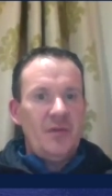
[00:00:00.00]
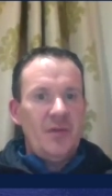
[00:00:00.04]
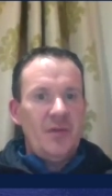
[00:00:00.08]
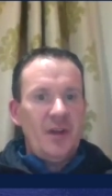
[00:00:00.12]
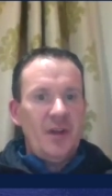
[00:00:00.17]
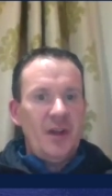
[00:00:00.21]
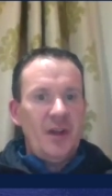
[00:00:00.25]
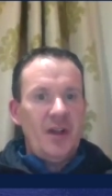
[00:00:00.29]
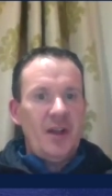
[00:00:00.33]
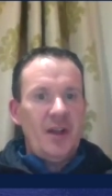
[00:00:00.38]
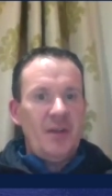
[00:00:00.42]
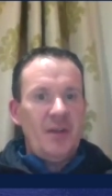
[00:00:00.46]

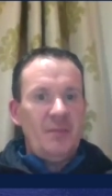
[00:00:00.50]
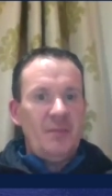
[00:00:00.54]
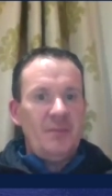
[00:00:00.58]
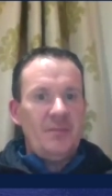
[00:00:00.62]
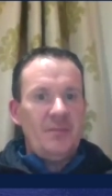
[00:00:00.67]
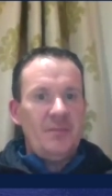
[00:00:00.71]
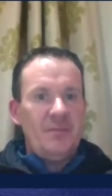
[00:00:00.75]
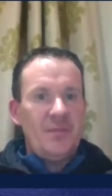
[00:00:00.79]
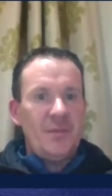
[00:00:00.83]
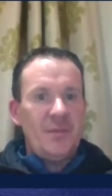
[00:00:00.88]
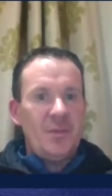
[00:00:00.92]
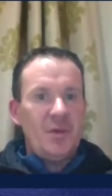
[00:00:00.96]
we've
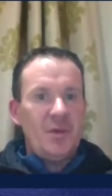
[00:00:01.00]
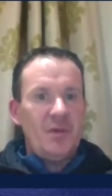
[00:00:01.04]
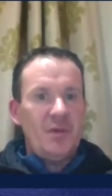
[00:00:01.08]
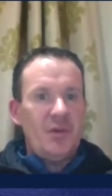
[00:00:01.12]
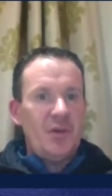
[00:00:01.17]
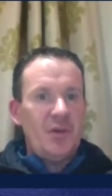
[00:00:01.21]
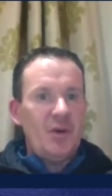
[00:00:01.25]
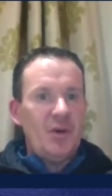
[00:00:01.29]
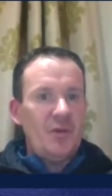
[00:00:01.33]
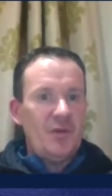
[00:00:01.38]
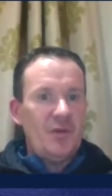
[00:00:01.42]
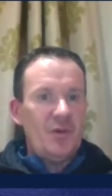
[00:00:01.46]
um,
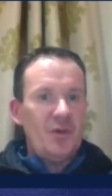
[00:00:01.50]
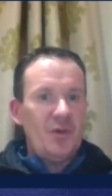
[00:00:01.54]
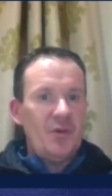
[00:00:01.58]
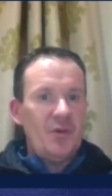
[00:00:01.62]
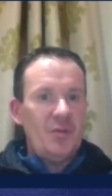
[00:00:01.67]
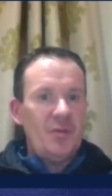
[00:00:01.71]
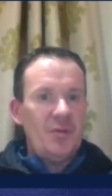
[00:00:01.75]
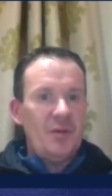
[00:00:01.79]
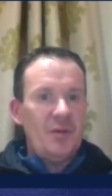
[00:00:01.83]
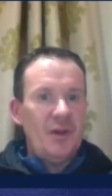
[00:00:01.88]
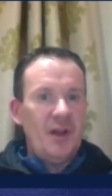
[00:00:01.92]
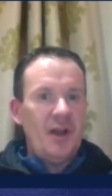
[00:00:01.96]
we've a tough
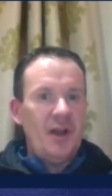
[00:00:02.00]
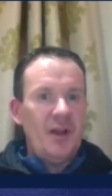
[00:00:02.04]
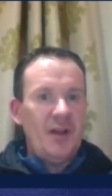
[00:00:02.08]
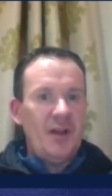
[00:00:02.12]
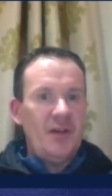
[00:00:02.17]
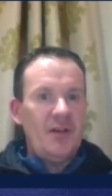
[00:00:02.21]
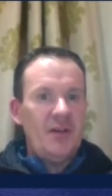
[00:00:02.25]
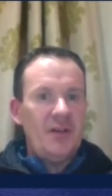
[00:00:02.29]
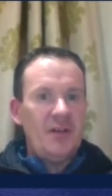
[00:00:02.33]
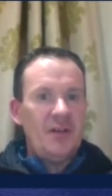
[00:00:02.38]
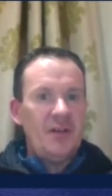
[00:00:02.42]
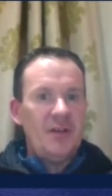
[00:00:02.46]
group
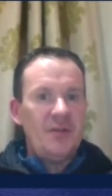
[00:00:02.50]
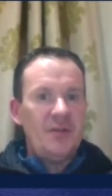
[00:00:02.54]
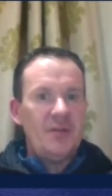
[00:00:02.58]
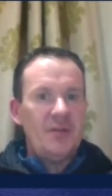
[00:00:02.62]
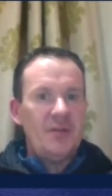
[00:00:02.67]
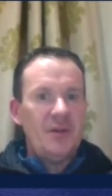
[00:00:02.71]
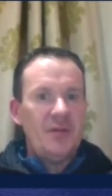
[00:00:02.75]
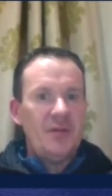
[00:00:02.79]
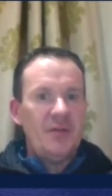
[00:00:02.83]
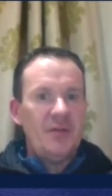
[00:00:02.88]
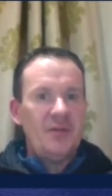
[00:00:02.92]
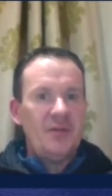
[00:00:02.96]
and
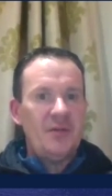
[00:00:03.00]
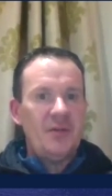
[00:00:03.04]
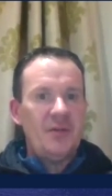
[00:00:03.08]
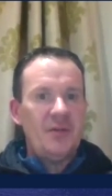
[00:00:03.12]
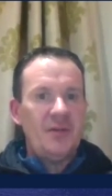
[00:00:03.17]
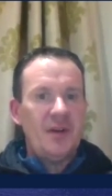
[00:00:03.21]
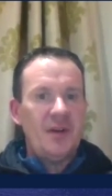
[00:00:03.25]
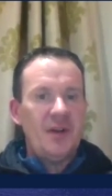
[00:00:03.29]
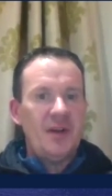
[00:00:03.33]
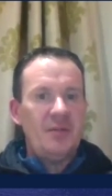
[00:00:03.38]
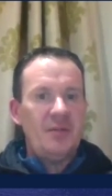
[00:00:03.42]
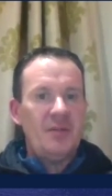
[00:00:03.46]
we've we've
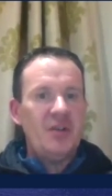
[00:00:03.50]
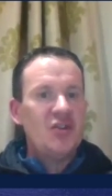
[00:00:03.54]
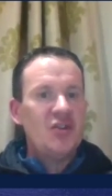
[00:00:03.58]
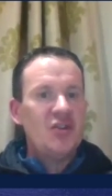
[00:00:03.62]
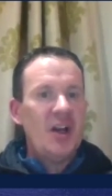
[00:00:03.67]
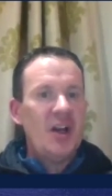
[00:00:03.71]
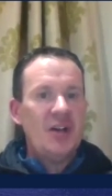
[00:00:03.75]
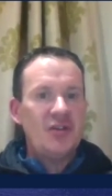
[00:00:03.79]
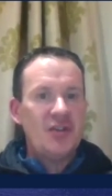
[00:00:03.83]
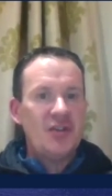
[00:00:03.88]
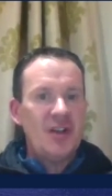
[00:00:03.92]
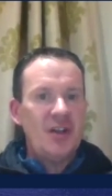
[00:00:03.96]
a big challenge
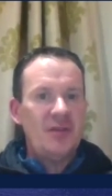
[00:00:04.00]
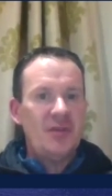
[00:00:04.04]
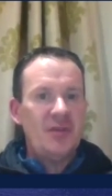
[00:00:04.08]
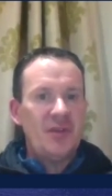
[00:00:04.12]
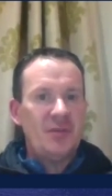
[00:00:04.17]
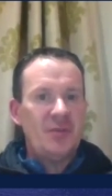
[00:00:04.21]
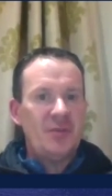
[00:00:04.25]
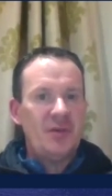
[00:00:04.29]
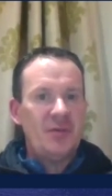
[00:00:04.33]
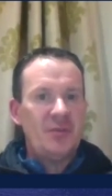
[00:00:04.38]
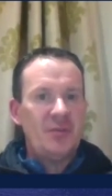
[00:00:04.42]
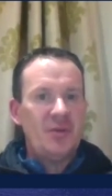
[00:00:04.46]
ahead of us,
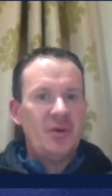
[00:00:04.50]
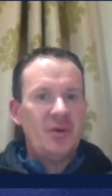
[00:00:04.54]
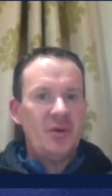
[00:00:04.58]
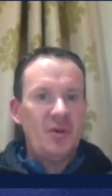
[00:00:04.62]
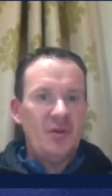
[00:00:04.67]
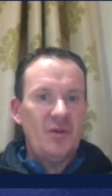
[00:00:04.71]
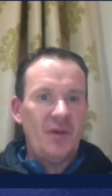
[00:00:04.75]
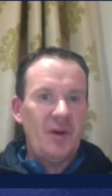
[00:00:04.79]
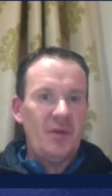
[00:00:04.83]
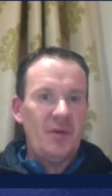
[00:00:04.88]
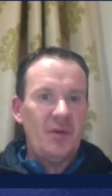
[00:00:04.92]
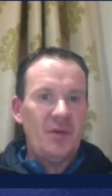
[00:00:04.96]
but we're looking
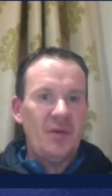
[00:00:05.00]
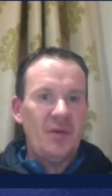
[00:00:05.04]
forward to it.